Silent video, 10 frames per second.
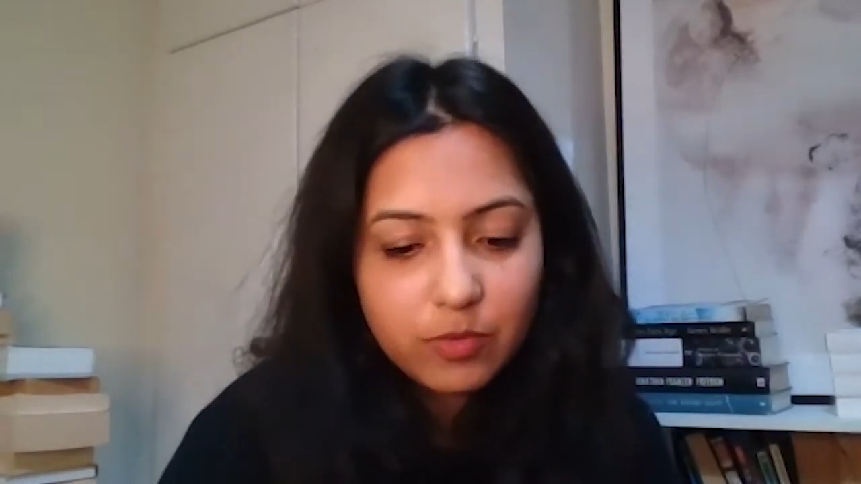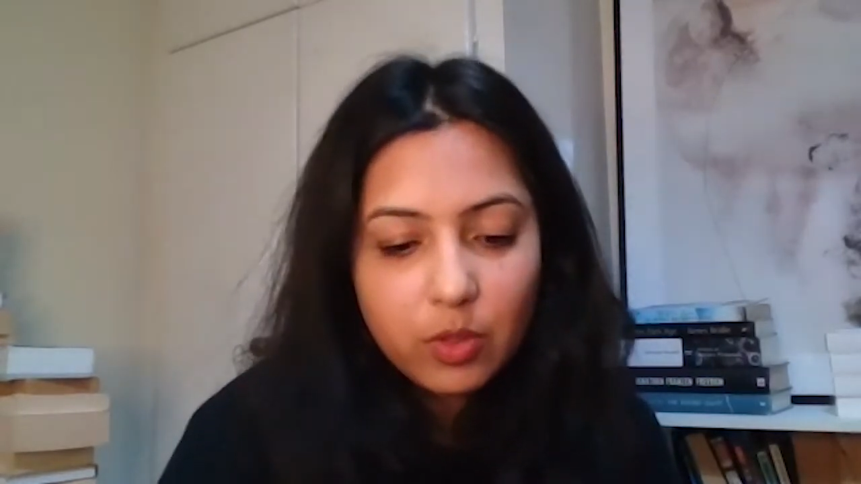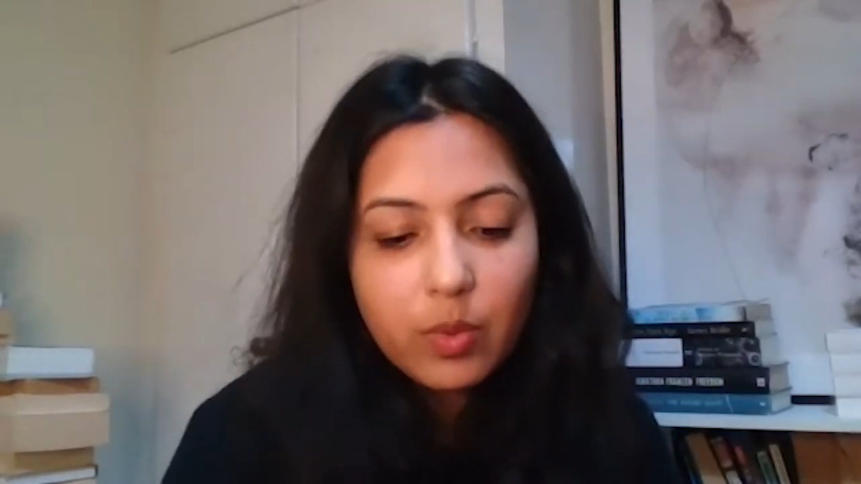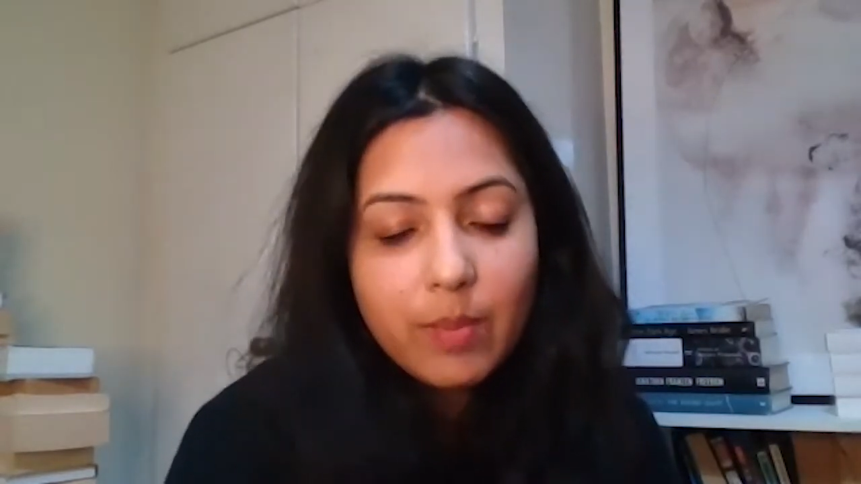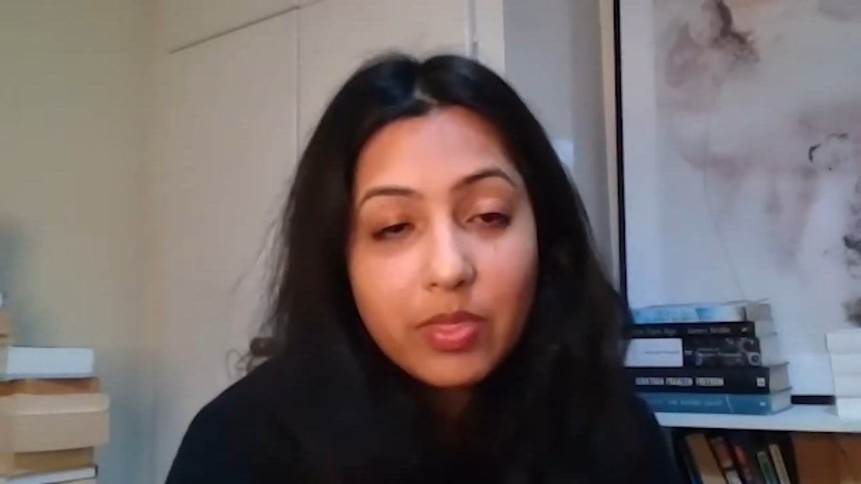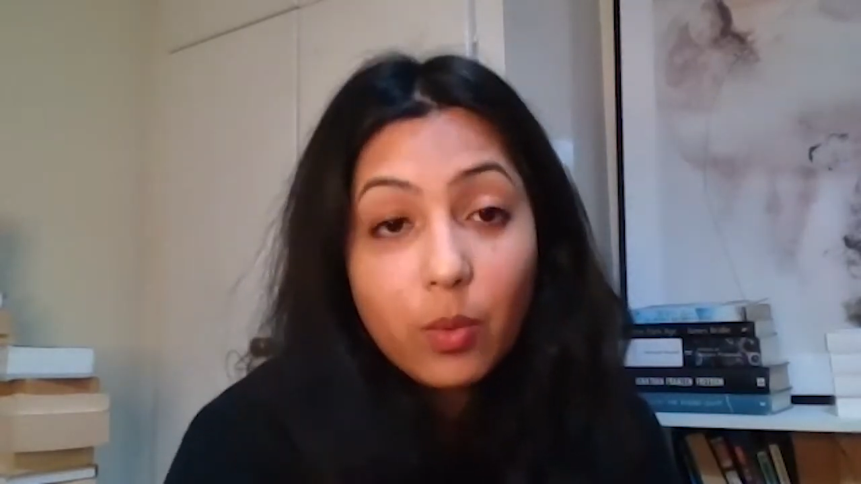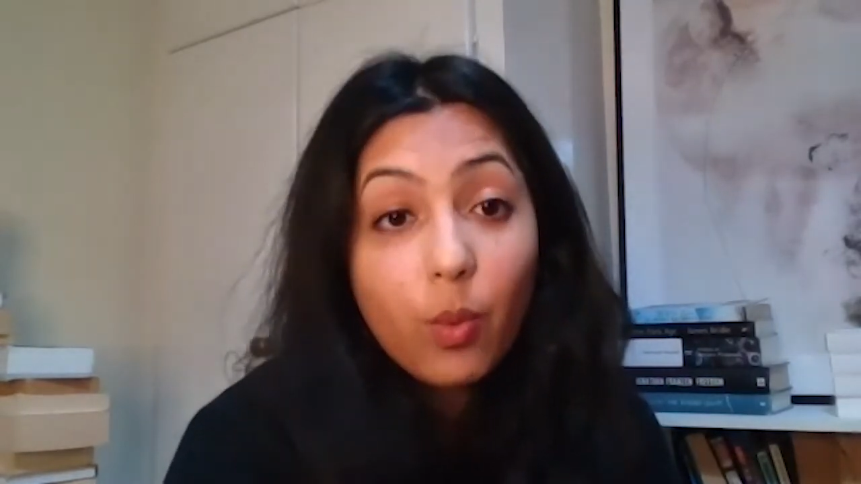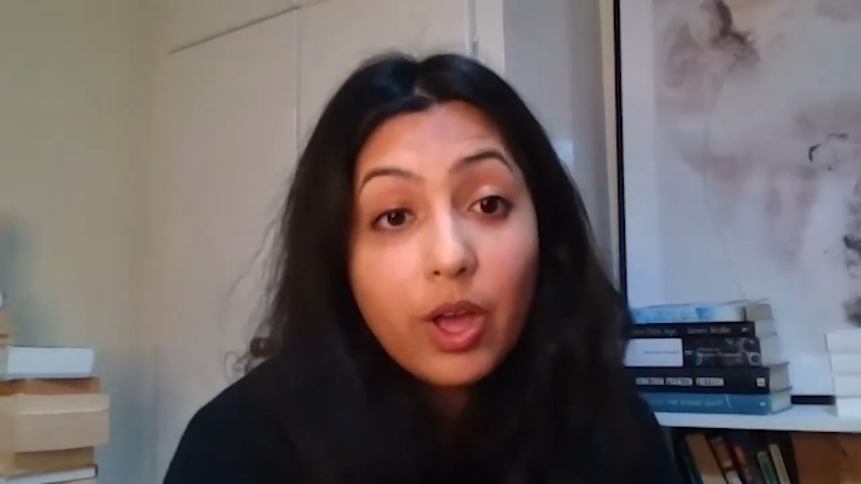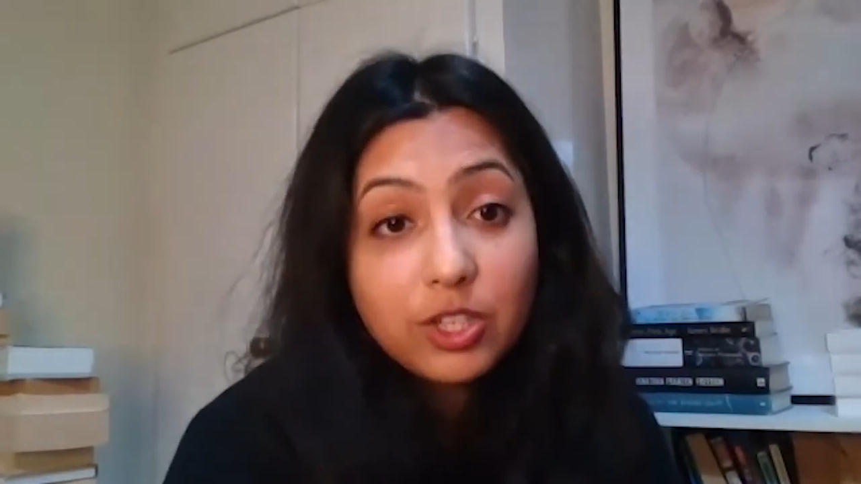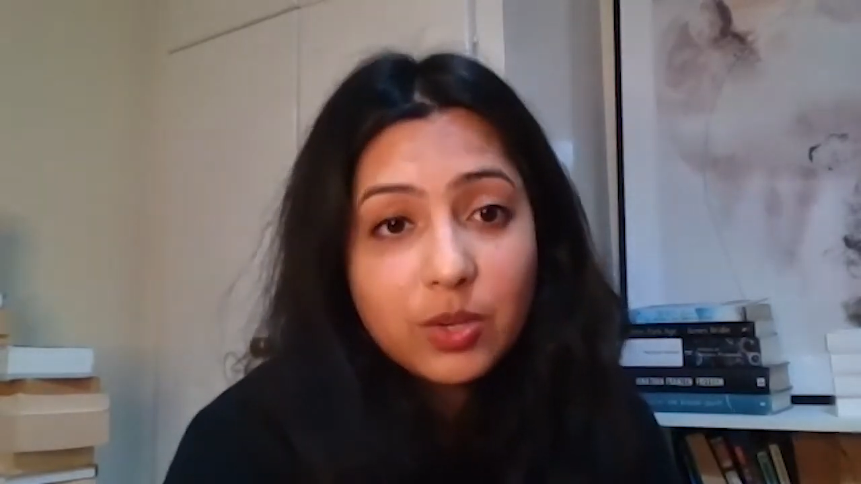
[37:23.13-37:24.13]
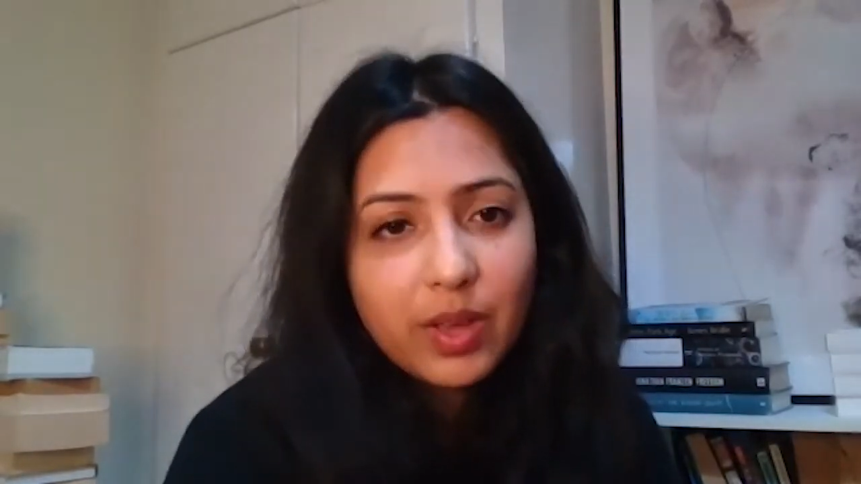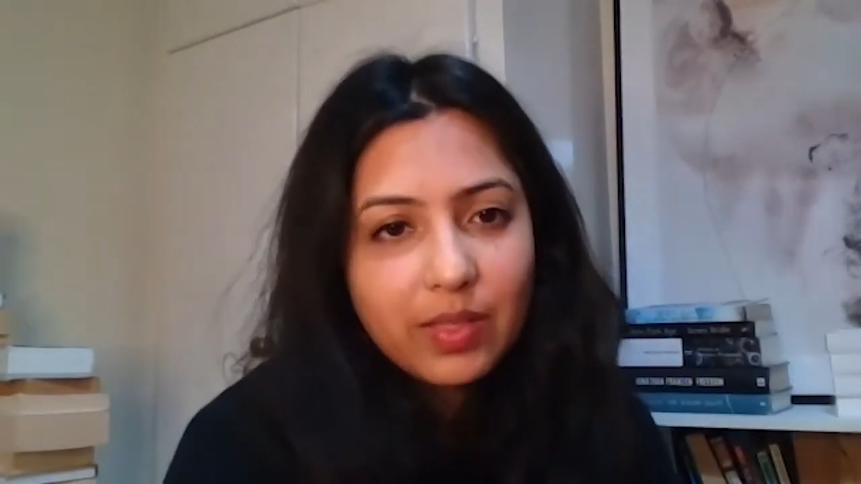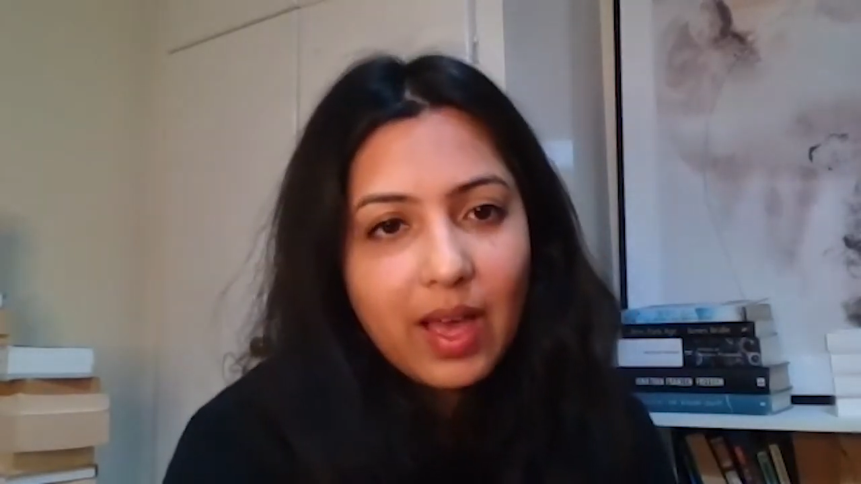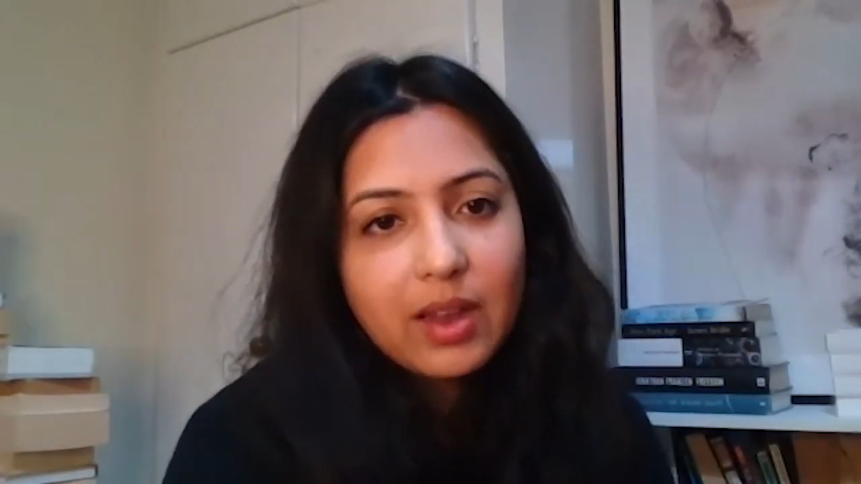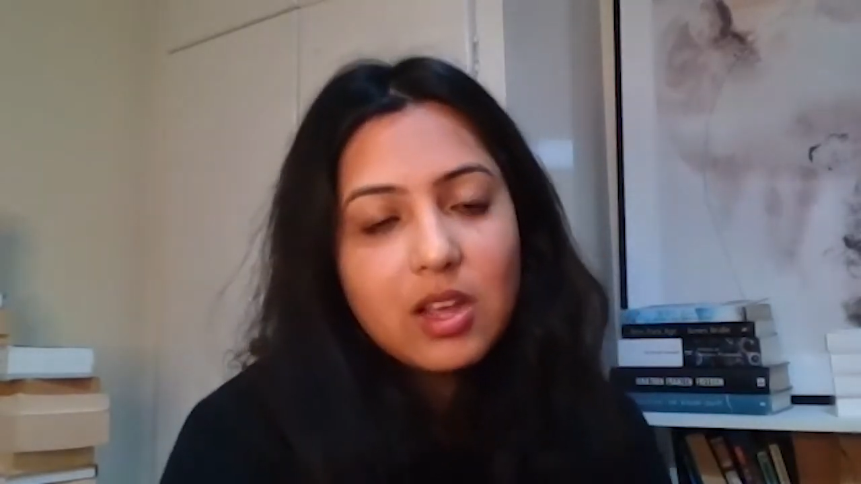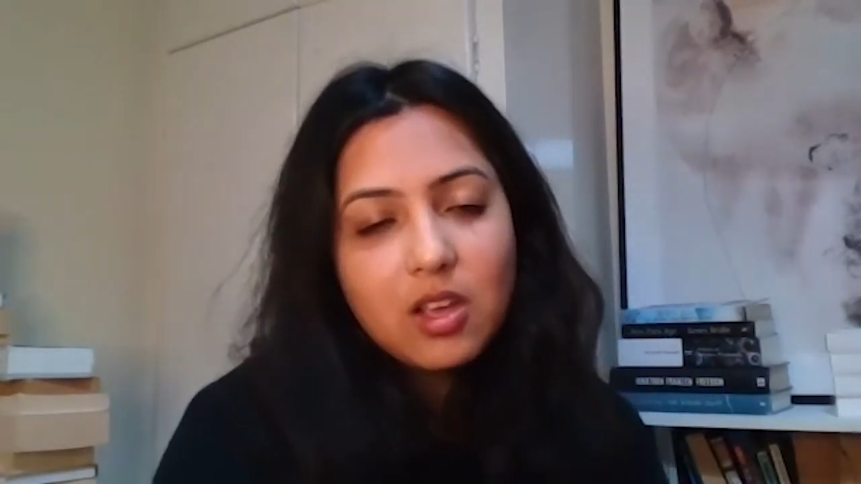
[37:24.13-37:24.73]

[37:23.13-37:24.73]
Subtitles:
for the women that were doing that.